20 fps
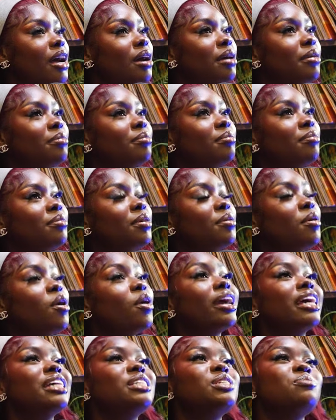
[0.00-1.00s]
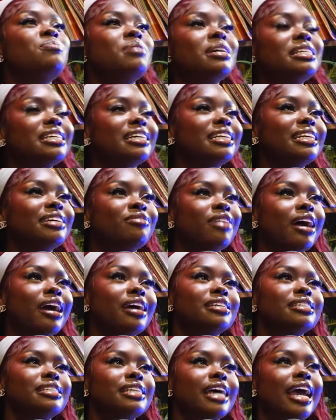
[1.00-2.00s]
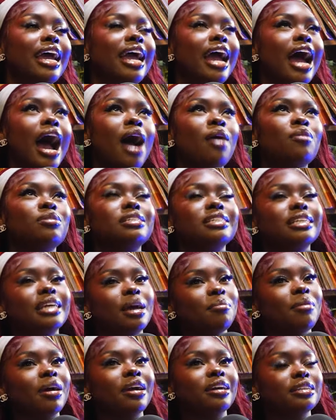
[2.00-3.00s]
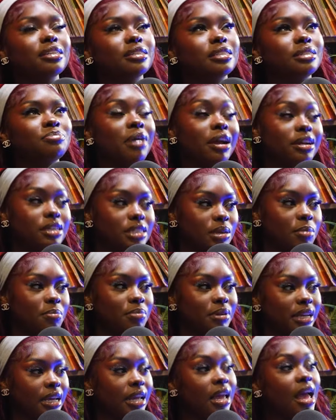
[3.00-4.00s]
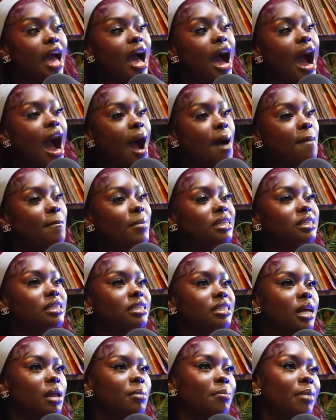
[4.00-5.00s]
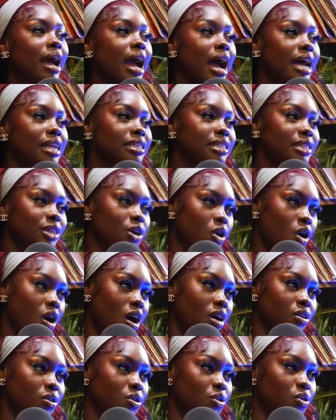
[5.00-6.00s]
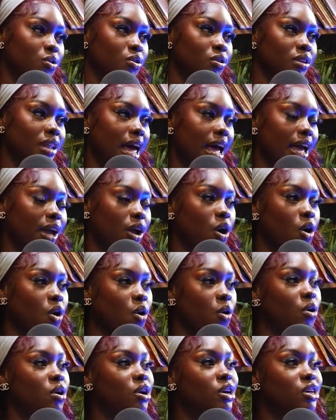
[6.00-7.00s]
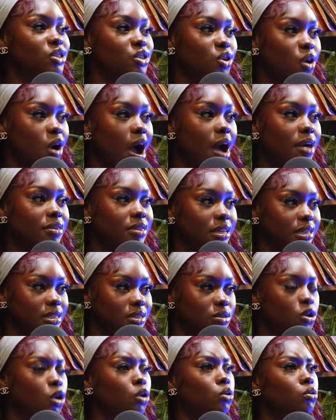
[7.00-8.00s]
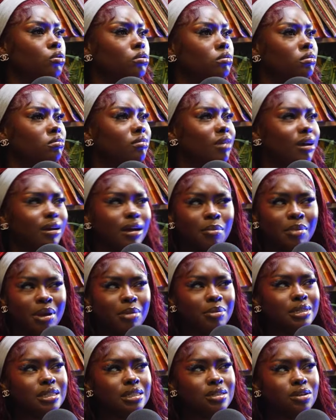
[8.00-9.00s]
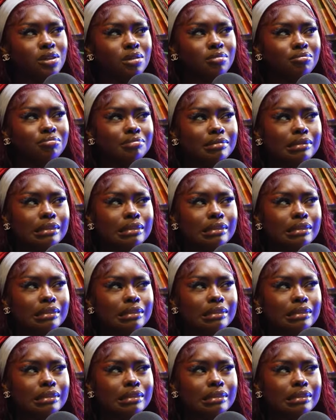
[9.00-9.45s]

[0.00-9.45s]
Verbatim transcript: Um, Explain. Okay, so basically, right, say I was to get married, married to somebody. Mm-hmm. I meant to tell my auntie or uncle like, oh, so there's no. Am I meant to tell them?